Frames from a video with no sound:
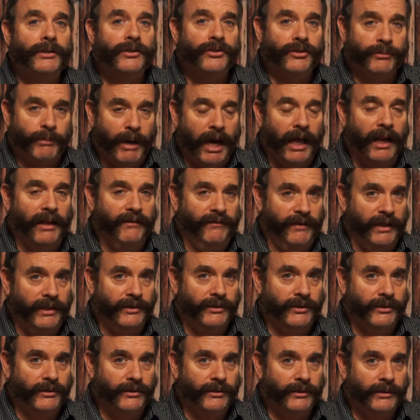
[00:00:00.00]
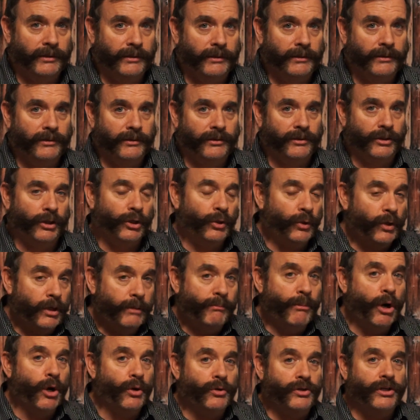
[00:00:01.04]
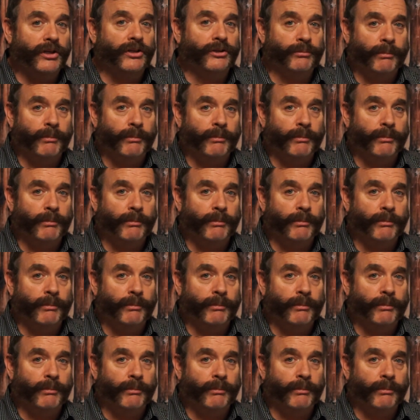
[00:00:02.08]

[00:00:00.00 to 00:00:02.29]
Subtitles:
smiley faces, 2 emoji